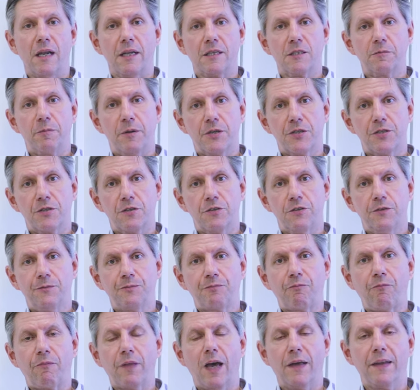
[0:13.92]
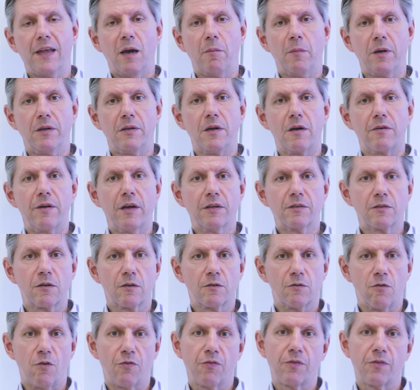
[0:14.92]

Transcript: Alex Pashov, and I'm a director